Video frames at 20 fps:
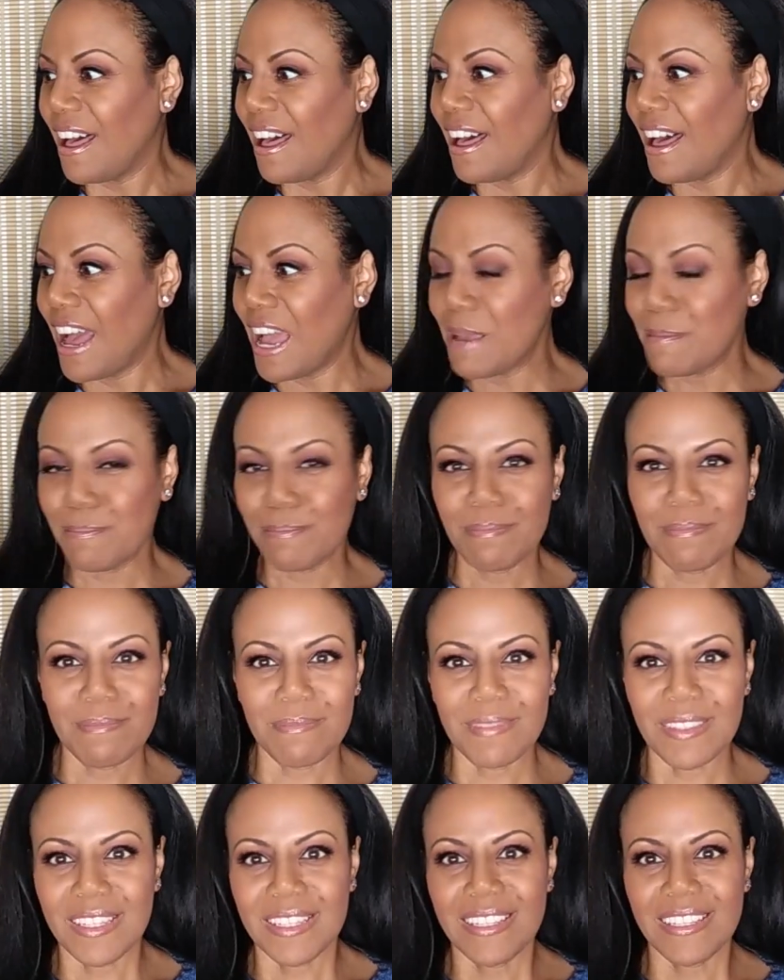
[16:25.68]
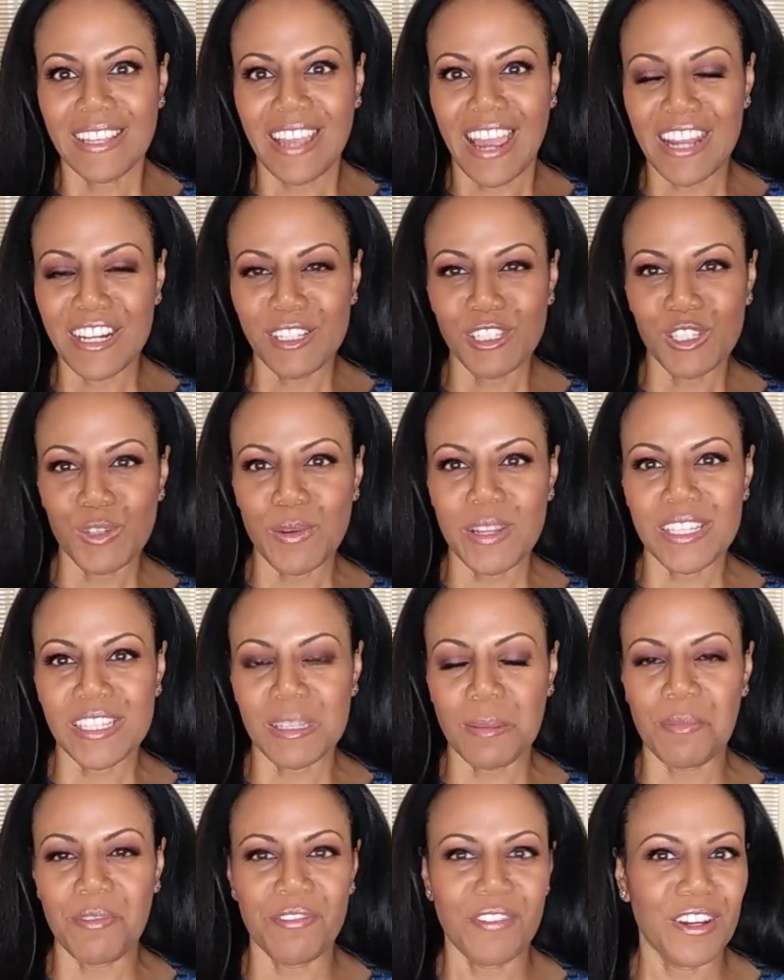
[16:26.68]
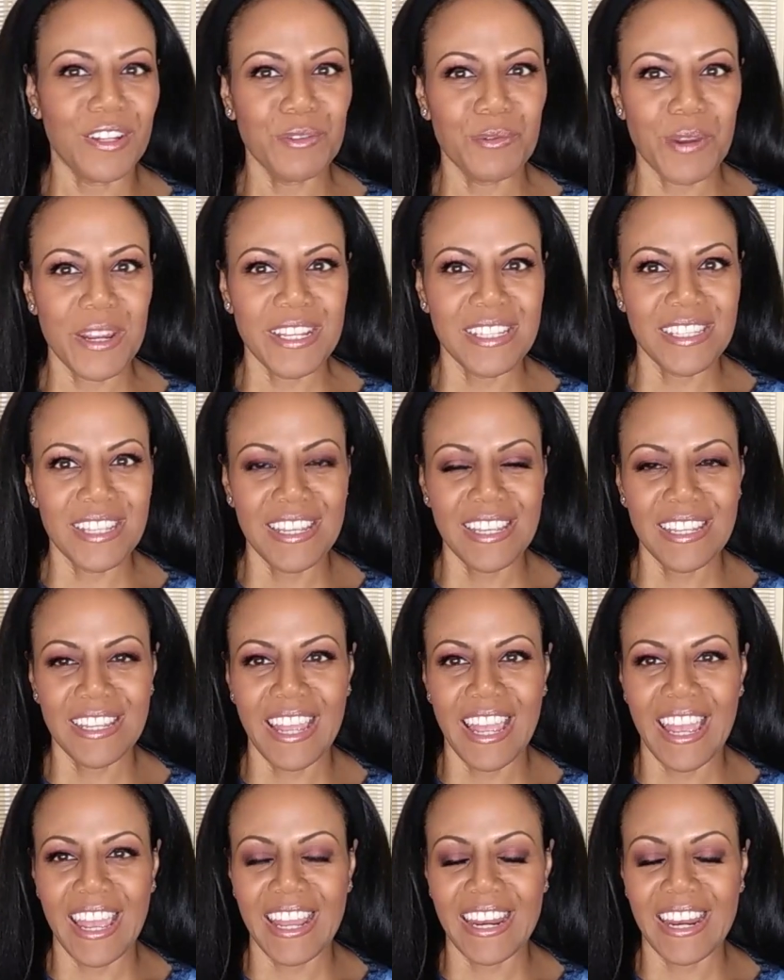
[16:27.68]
kind of doing some fundraising,